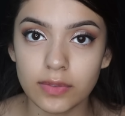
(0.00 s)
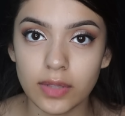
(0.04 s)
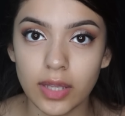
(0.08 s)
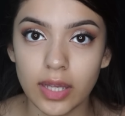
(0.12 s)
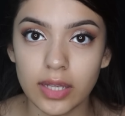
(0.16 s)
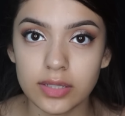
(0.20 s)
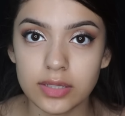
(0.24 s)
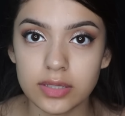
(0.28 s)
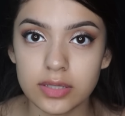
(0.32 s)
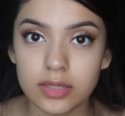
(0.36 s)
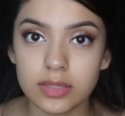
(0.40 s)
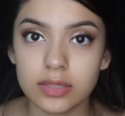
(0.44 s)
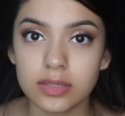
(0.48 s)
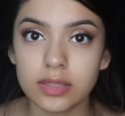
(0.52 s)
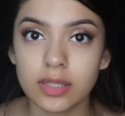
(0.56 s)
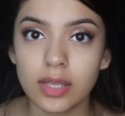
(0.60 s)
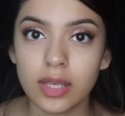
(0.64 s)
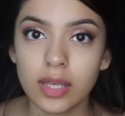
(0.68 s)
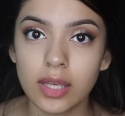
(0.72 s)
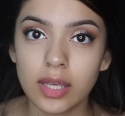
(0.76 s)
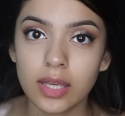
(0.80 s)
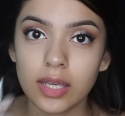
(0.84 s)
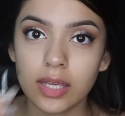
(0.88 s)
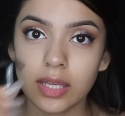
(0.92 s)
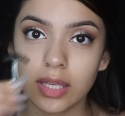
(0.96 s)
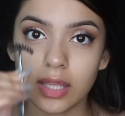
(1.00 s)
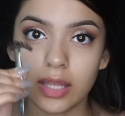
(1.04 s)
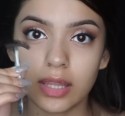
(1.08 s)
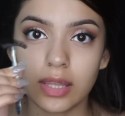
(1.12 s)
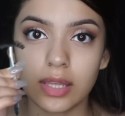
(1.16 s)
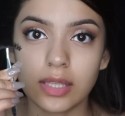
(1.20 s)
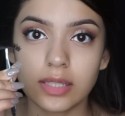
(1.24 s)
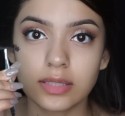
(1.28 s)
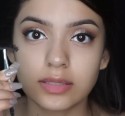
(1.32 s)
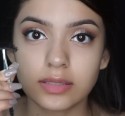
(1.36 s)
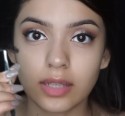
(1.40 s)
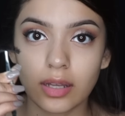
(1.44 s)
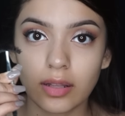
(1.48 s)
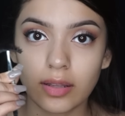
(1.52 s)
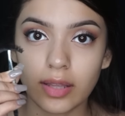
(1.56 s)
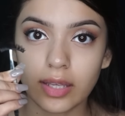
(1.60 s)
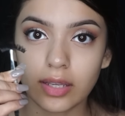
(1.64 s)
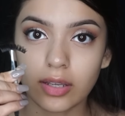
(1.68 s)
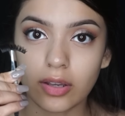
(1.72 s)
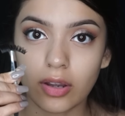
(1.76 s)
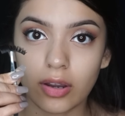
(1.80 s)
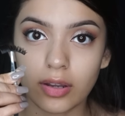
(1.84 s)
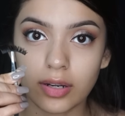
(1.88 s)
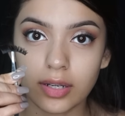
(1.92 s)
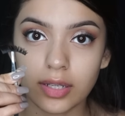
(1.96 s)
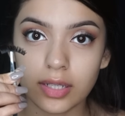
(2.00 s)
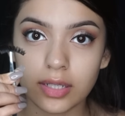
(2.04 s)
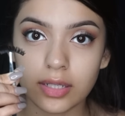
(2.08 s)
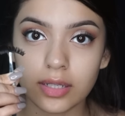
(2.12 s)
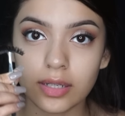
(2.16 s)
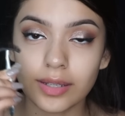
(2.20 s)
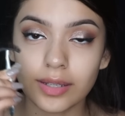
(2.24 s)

Lashes in the style Iconic